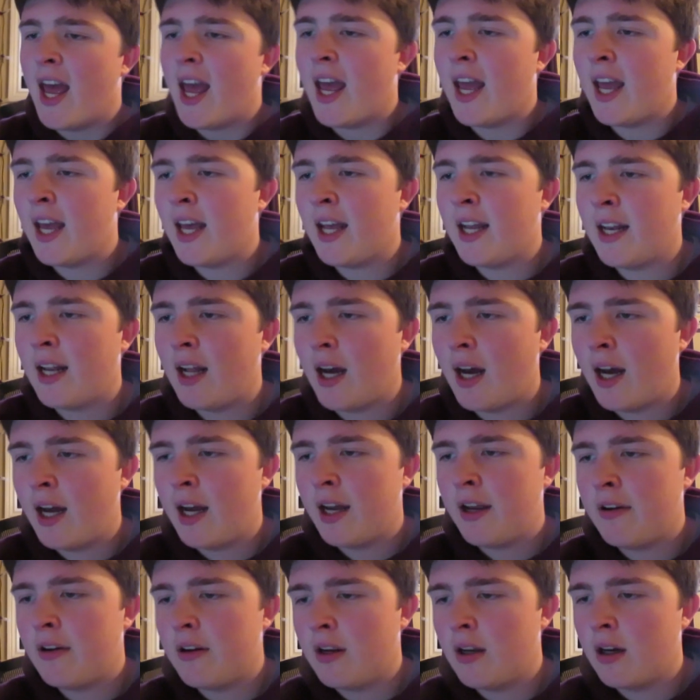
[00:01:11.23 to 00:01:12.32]
And
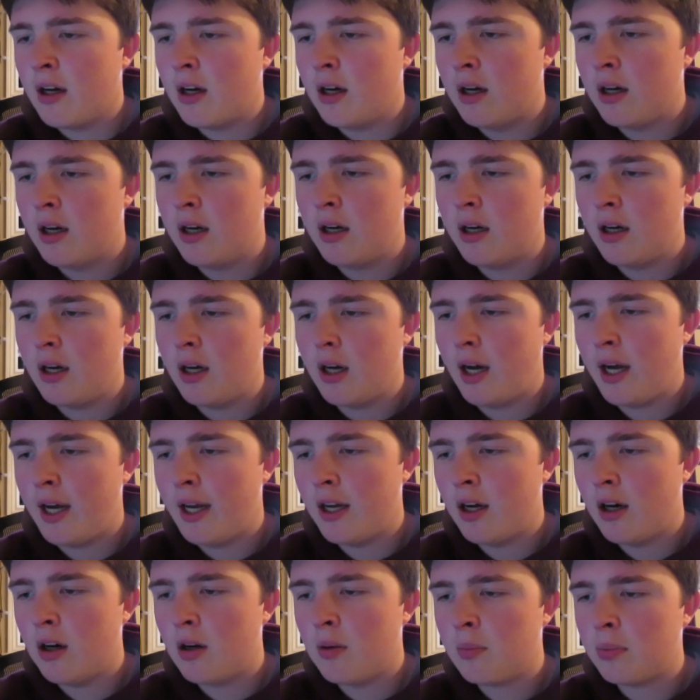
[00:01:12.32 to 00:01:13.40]
I,
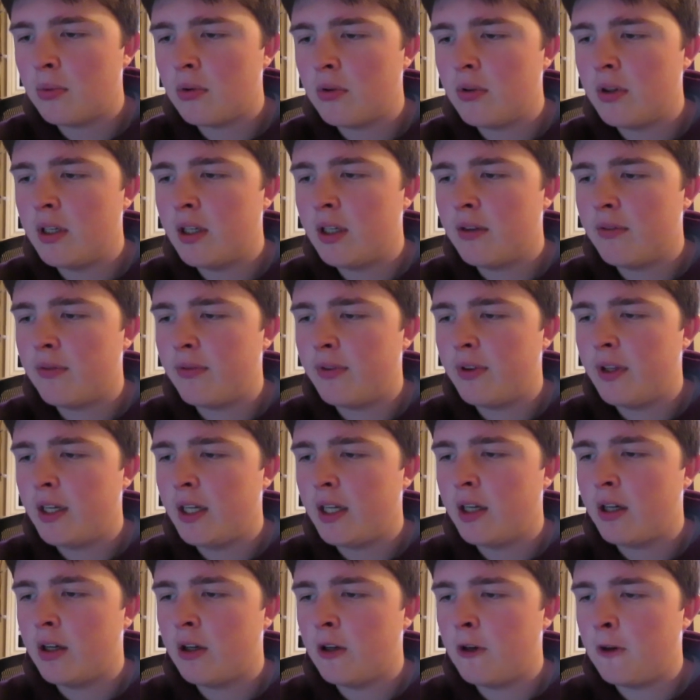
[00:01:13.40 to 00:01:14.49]
I uploaded a
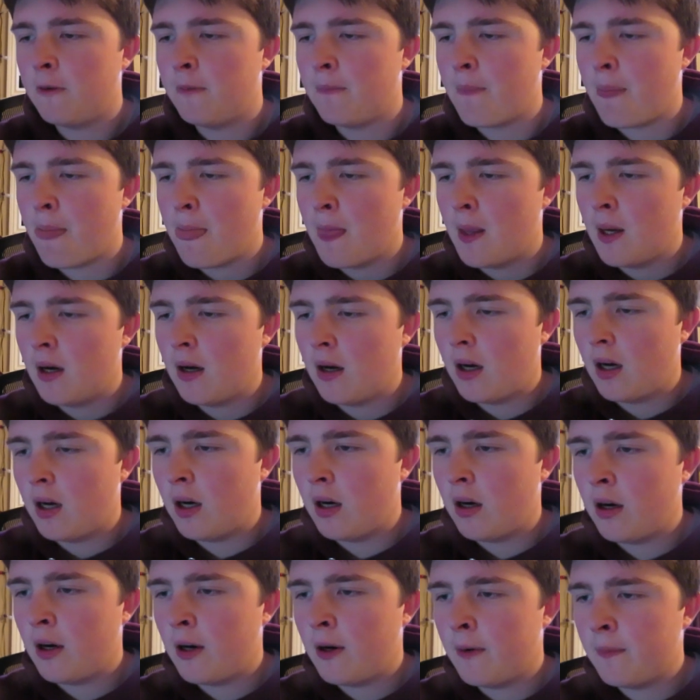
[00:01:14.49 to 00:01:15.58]
video,
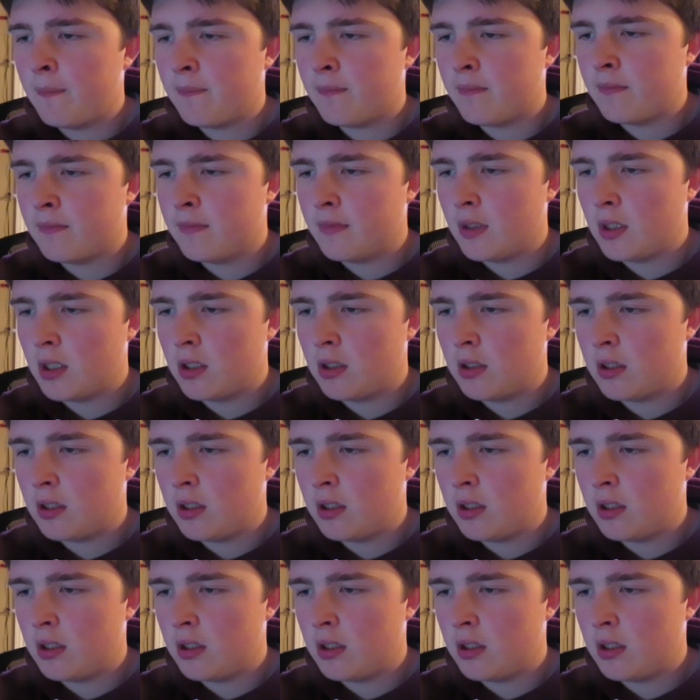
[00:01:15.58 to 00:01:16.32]
um,